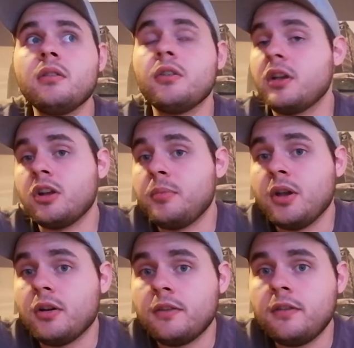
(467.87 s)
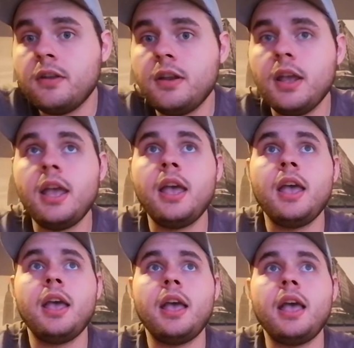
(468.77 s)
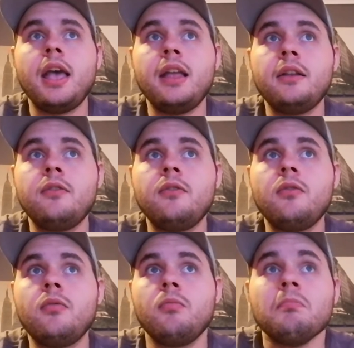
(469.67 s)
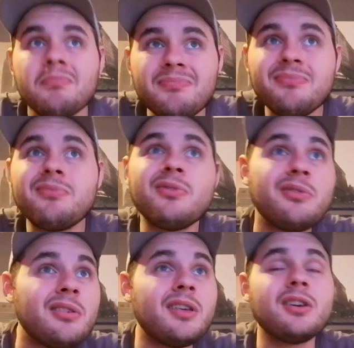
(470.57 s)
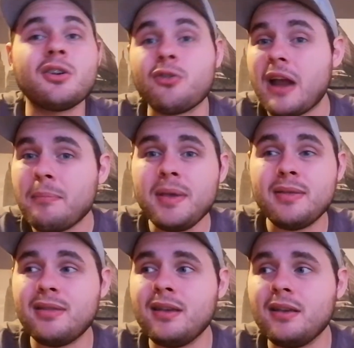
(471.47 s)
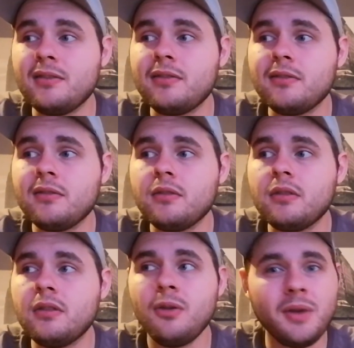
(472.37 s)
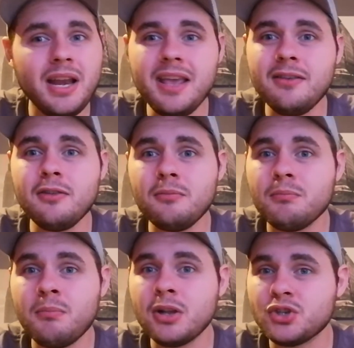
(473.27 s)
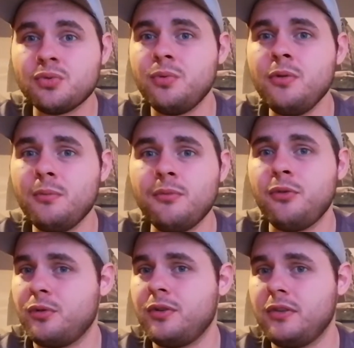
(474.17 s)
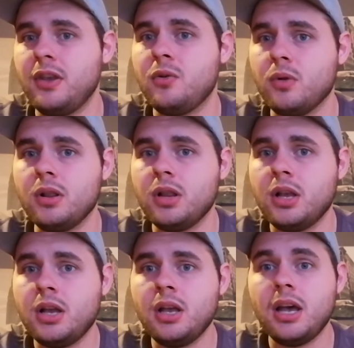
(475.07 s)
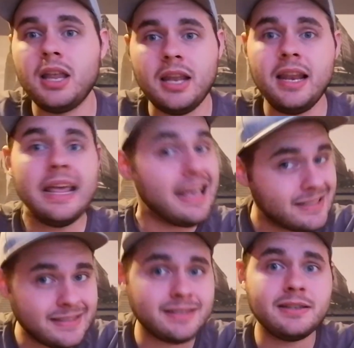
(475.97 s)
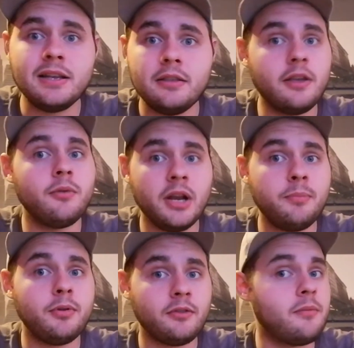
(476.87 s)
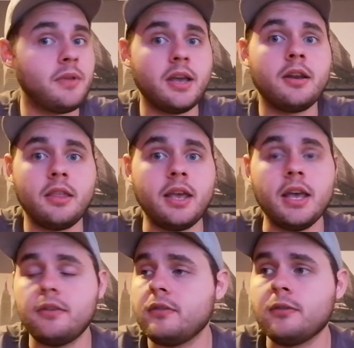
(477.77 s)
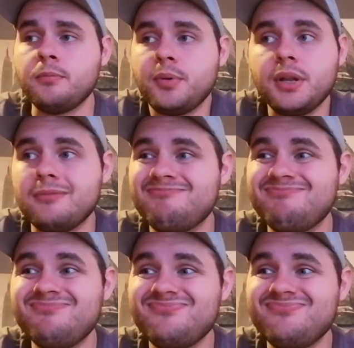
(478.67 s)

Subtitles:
Are they going to be answered? And the crappy thing is, there really isn't much room for a sequel unless they really pull something out of their asses. But